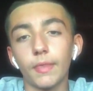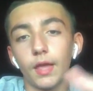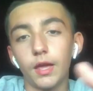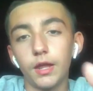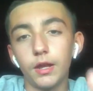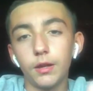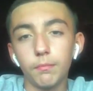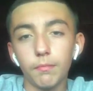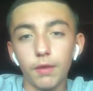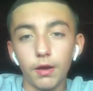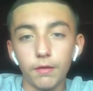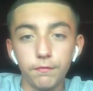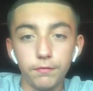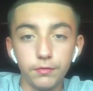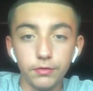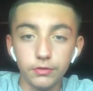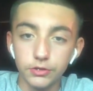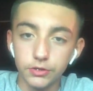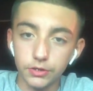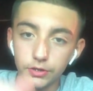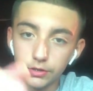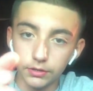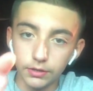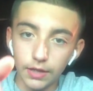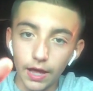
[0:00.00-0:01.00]
and in my
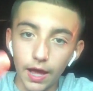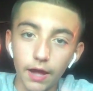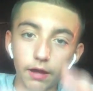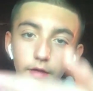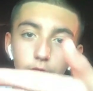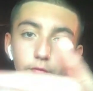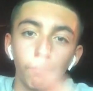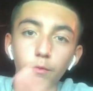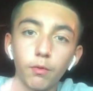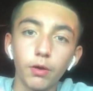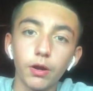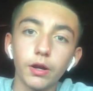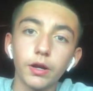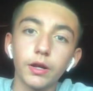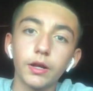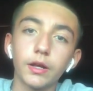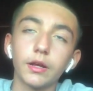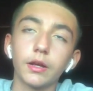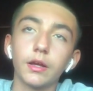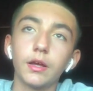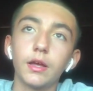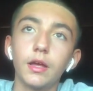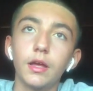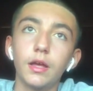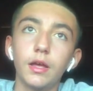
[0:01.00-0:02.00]
future line of
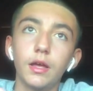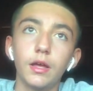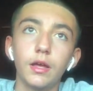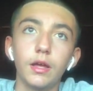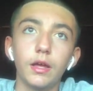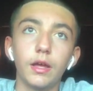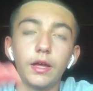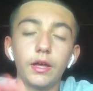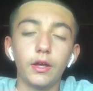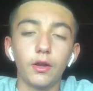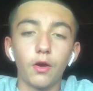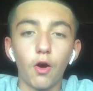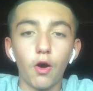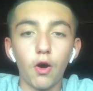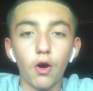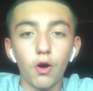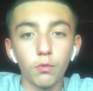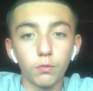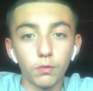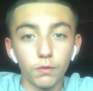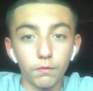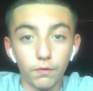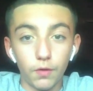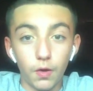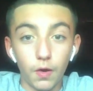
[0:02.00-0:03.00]
work, it
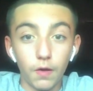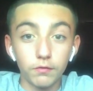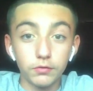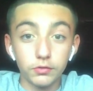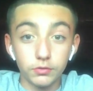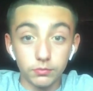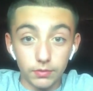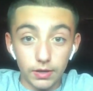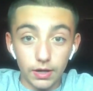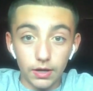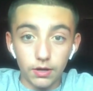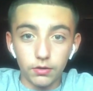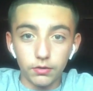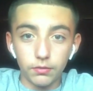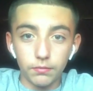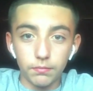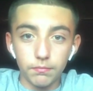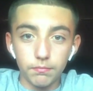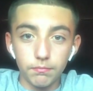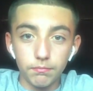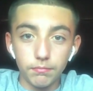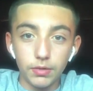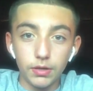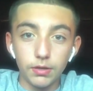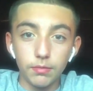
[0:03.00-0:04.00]
all revolves around
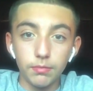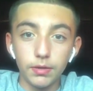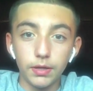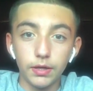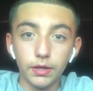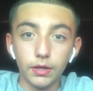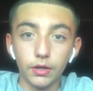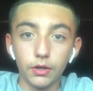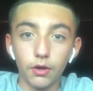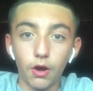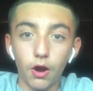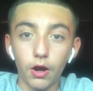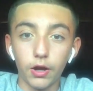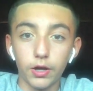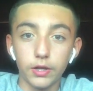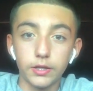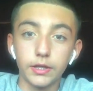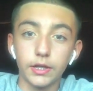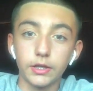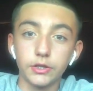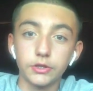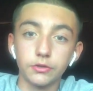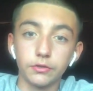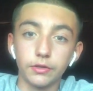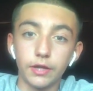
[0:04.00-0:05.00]
me being an
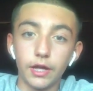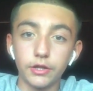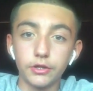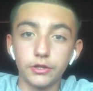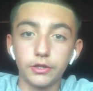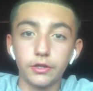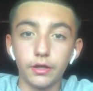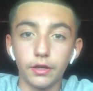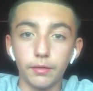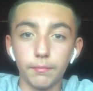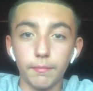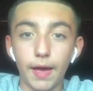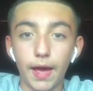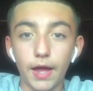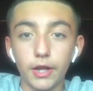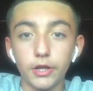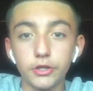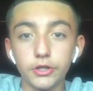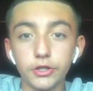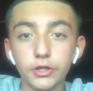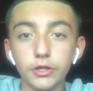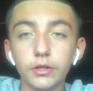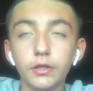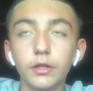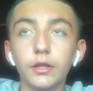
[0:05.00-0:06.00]
architectural and engineering
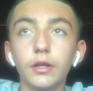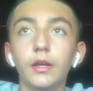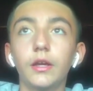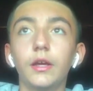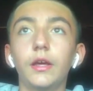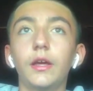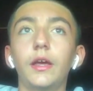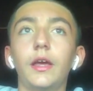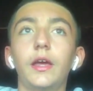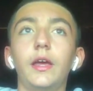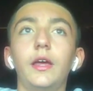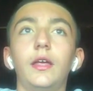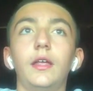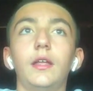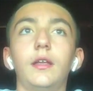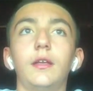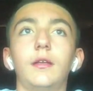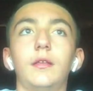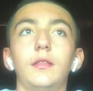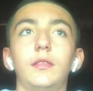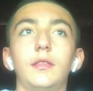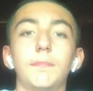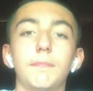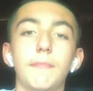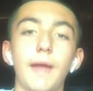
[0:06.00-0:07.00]
manager,
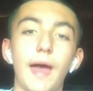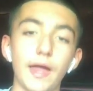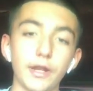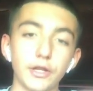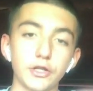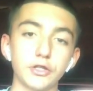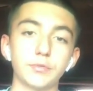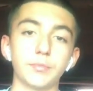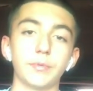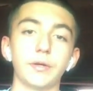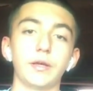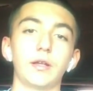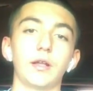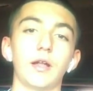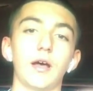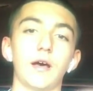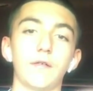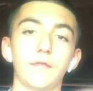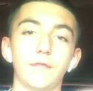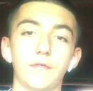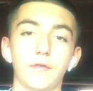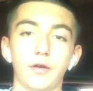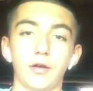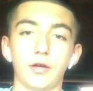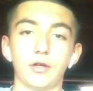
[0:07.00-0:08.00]
and the management
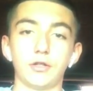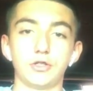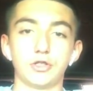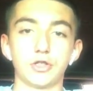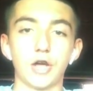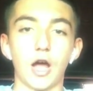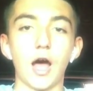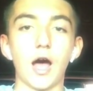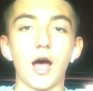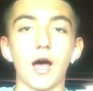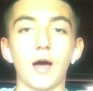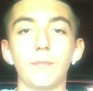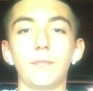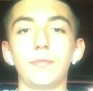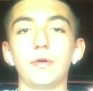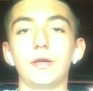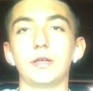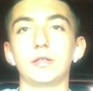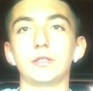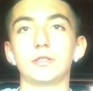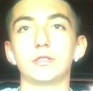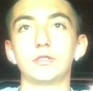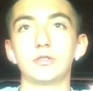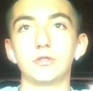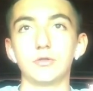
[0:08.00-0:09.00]
of a job
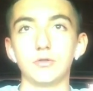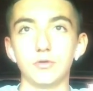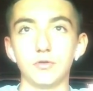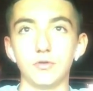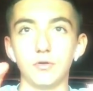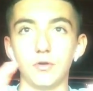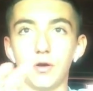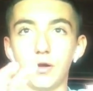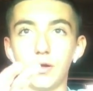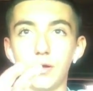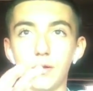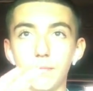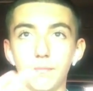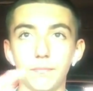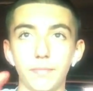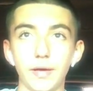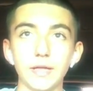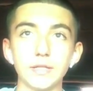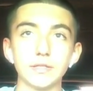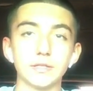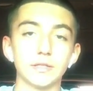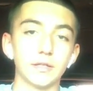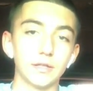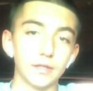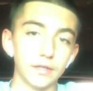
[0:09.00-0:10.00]
is to
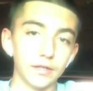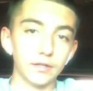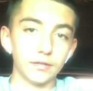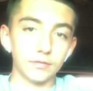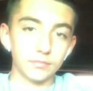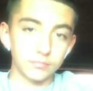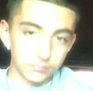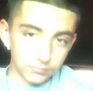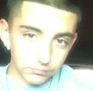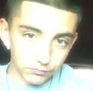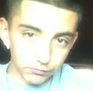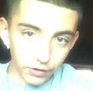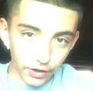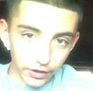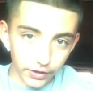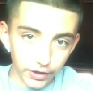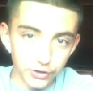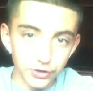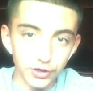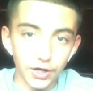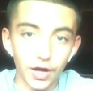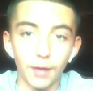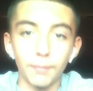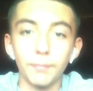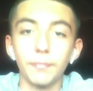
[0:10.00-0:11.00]
basically run the
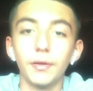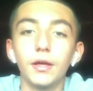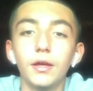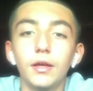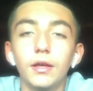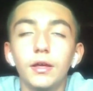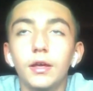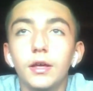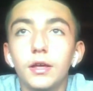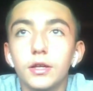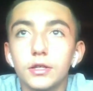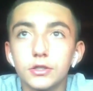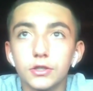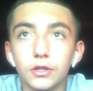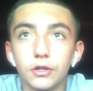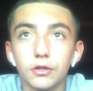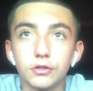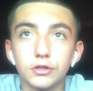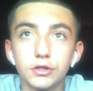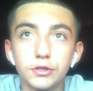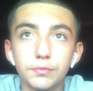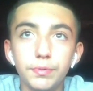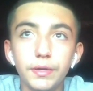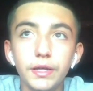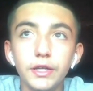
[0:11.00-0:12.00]
job.
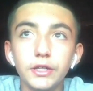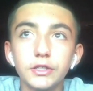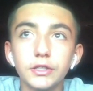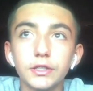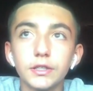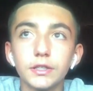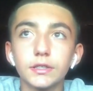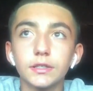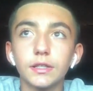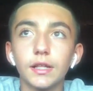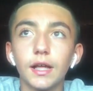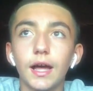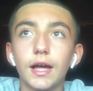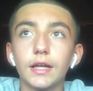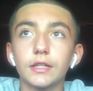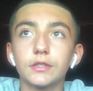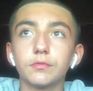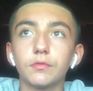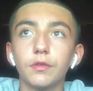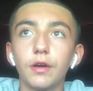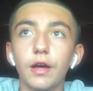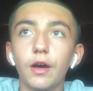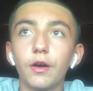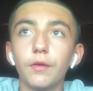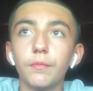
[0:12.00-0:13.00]
So speech in this
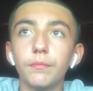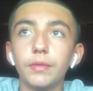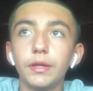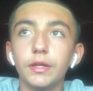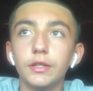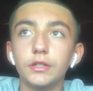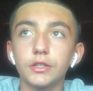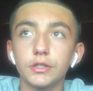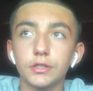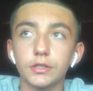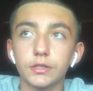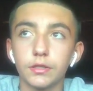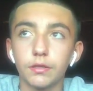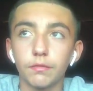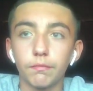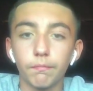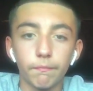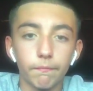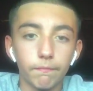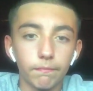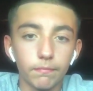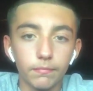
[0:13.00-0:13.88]
class will help me just